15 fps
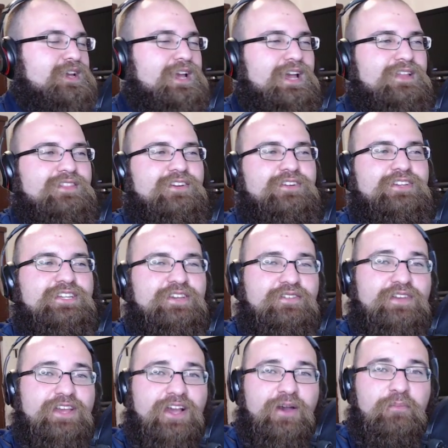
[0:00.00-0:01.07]
and they're
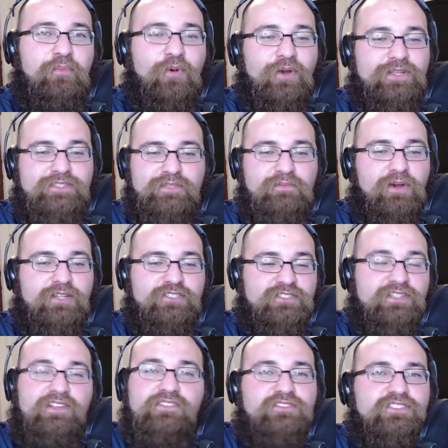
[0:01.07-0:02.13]
giving up points in bunches.
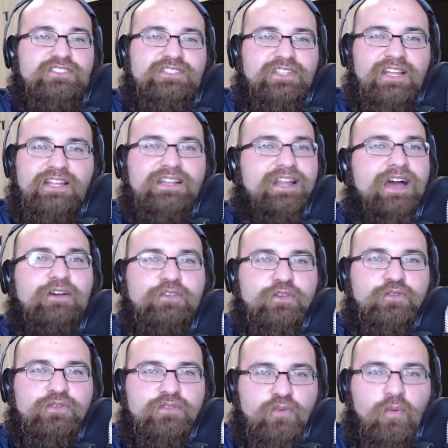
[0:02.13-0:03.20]
They'll just allow
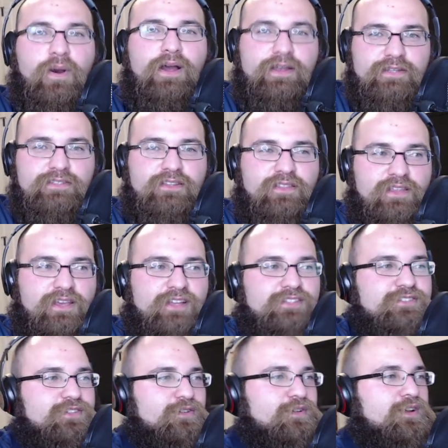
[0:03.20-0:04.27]
you to walk into the end
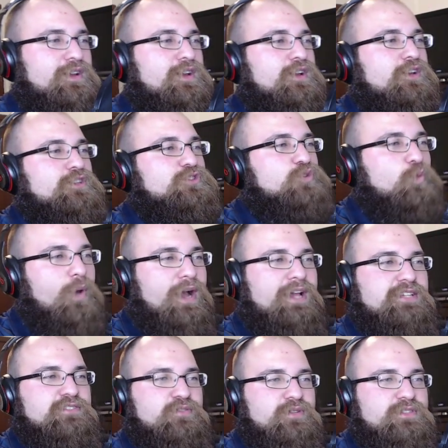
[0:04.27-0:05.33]
zone. So why
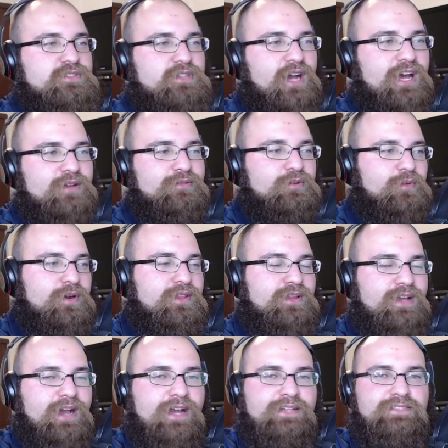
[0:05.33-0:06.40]
is Chris Godwin one of the
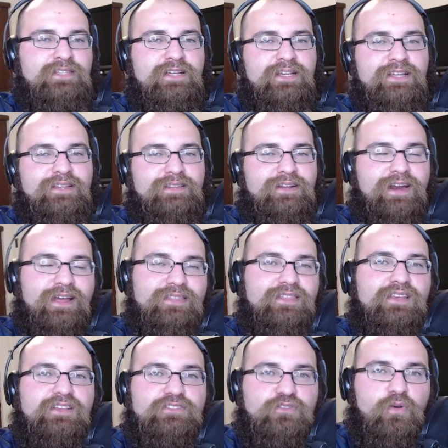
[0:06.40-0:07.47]
guys that I
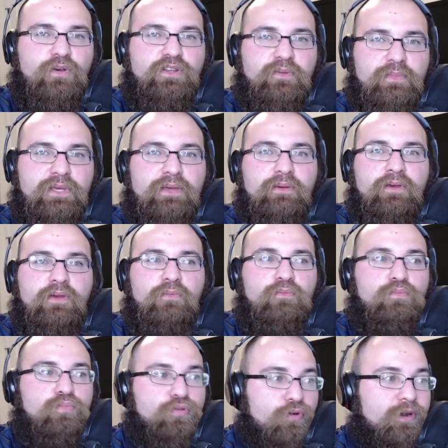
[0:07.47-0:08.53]
think is going to be
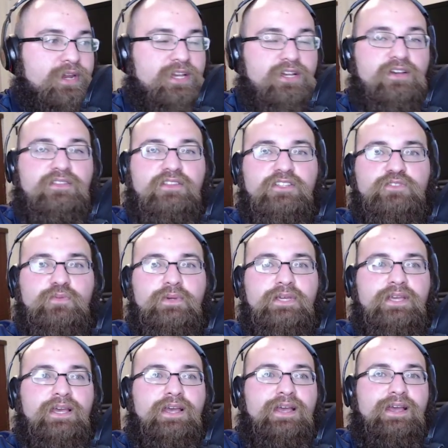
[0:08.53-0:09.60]
pretty good this
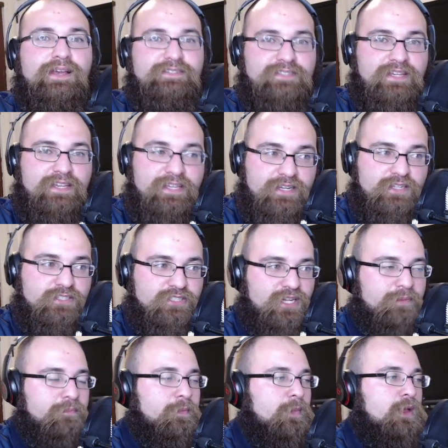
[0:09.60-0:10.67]
week as a hidden gem?